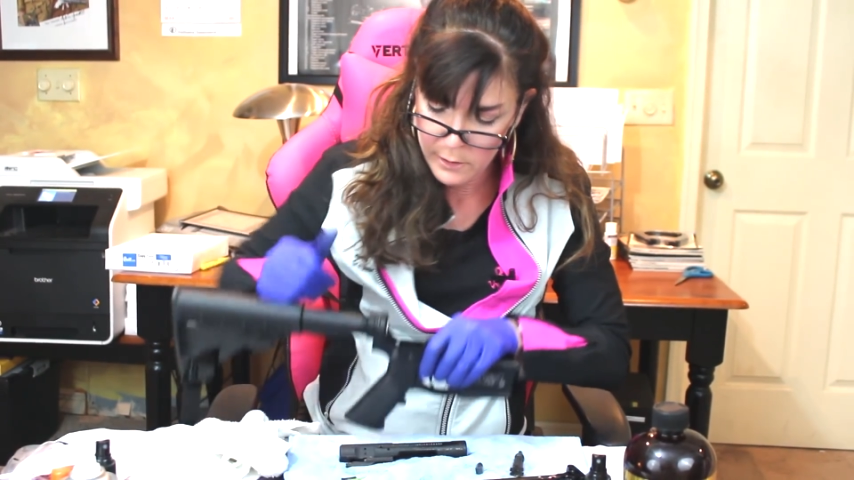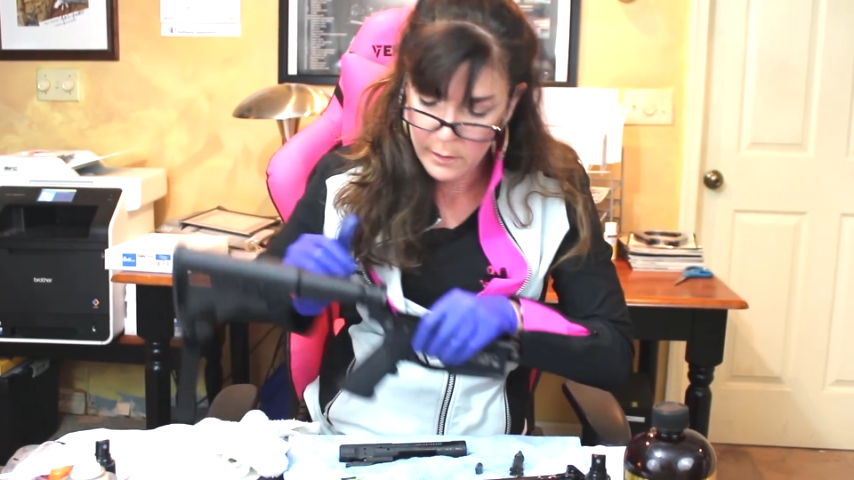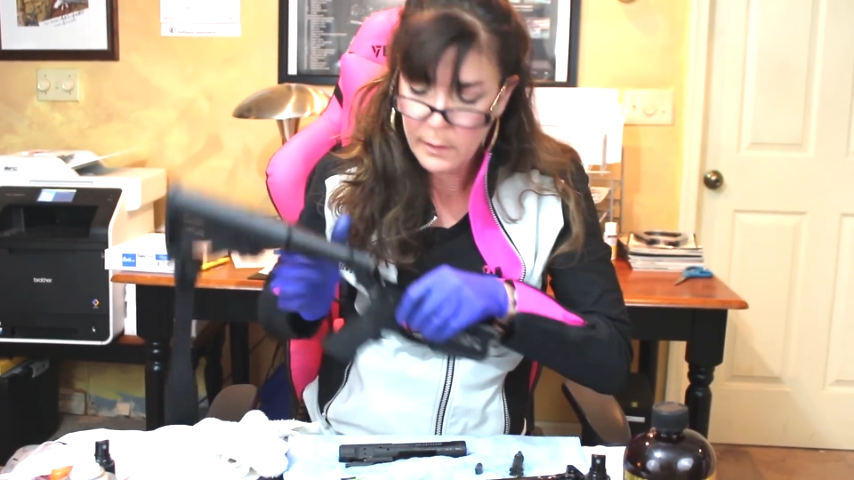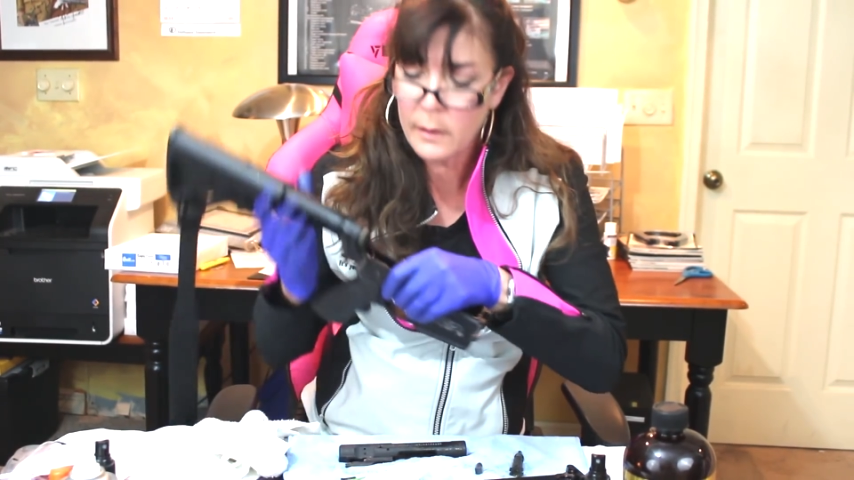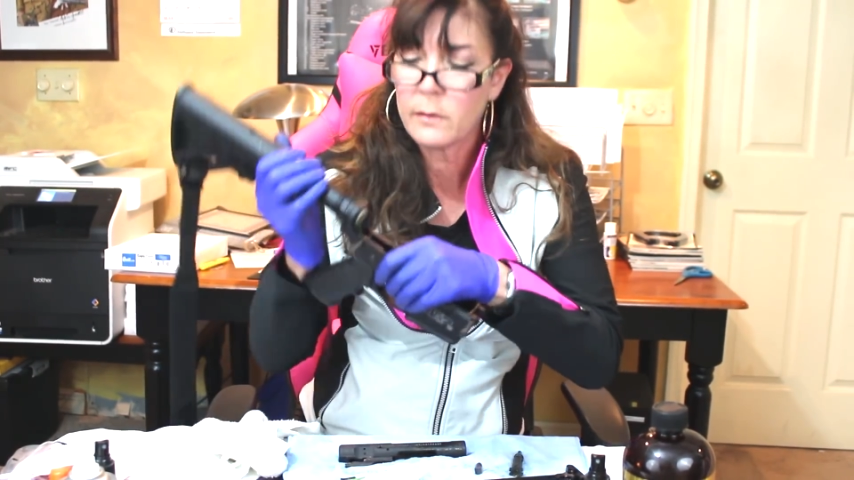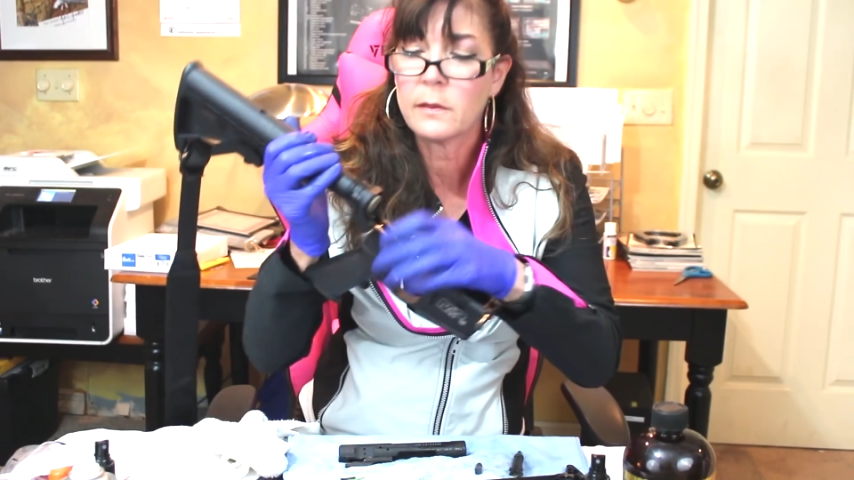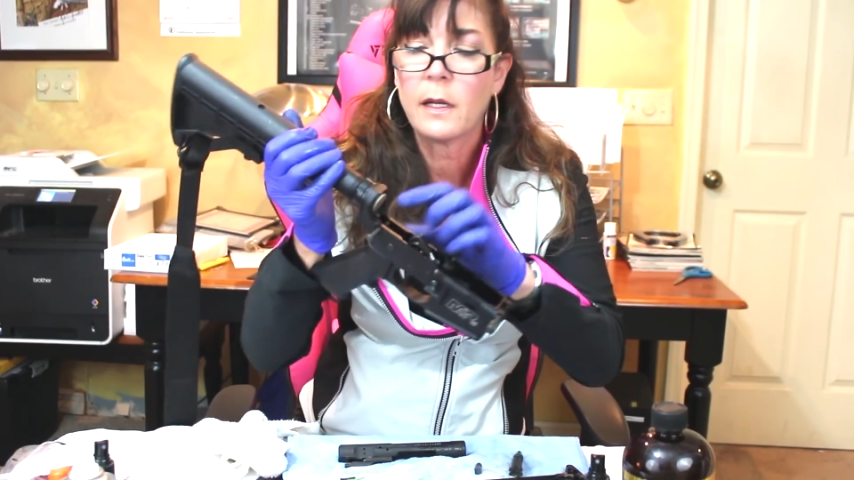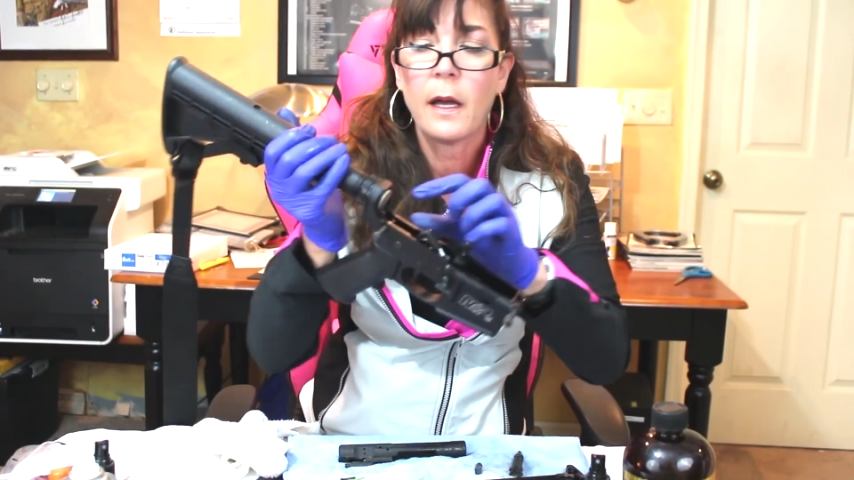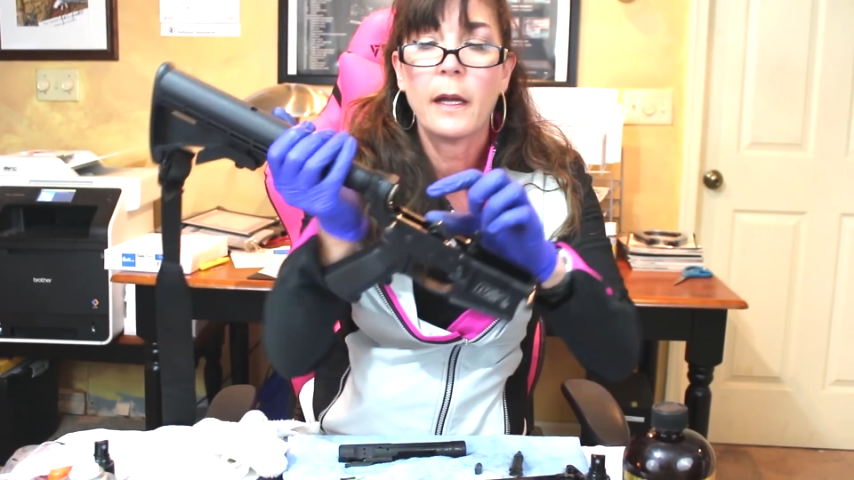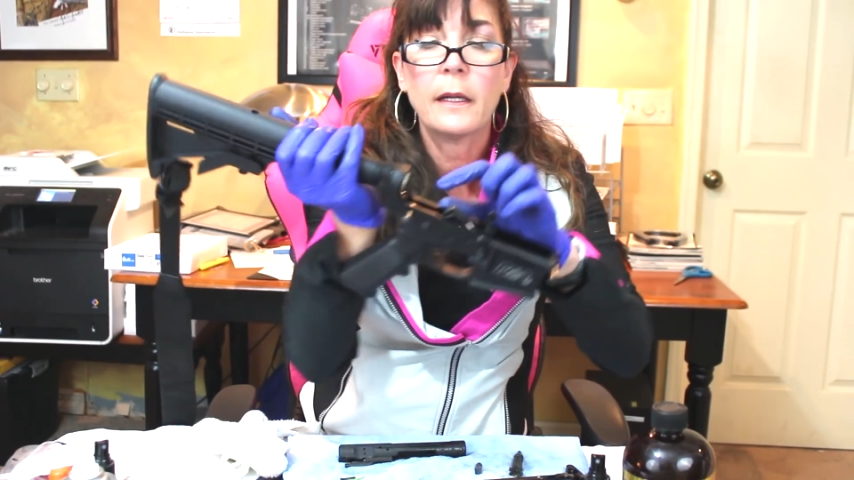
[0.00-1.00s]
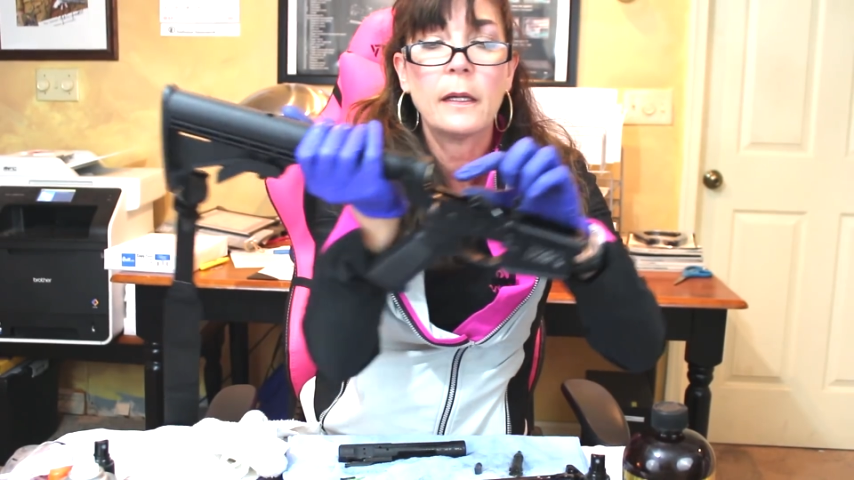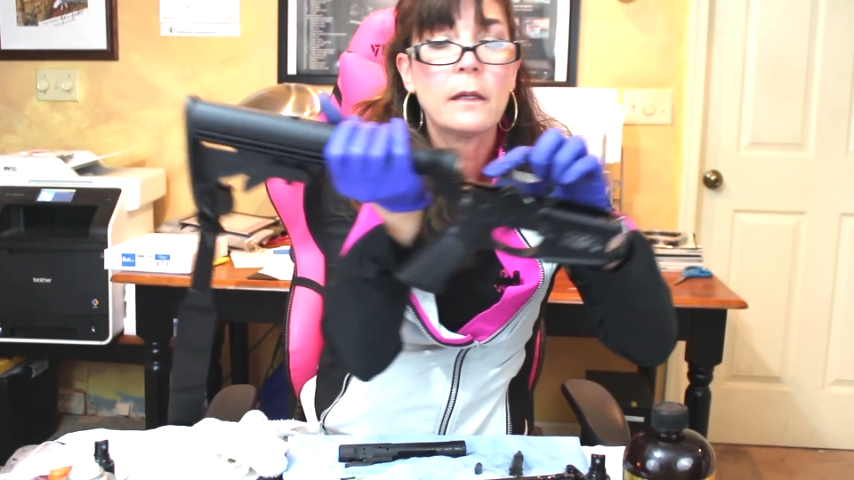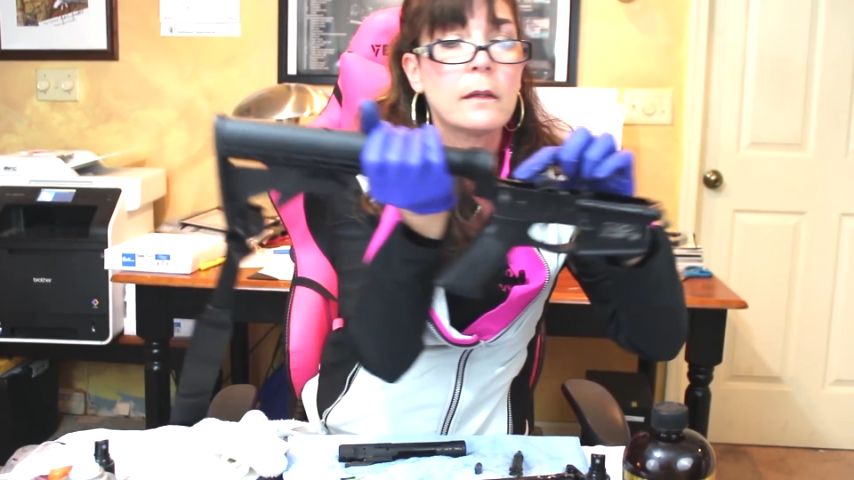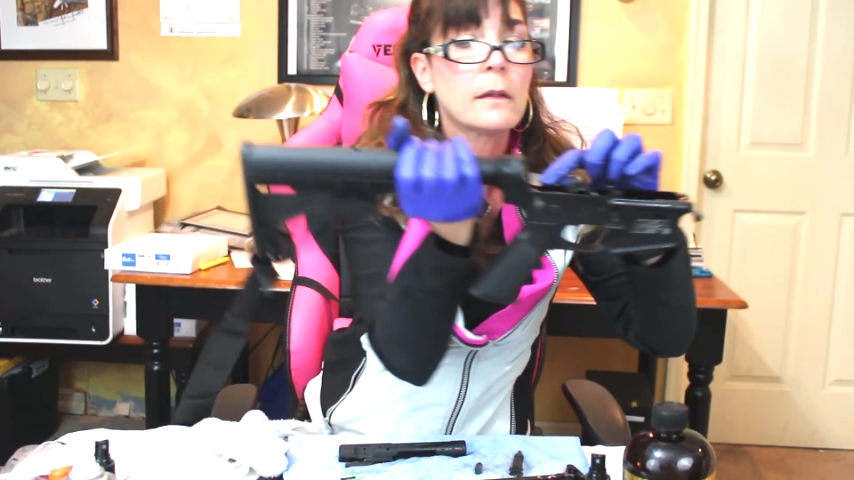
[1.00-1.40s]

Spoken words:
a little tiny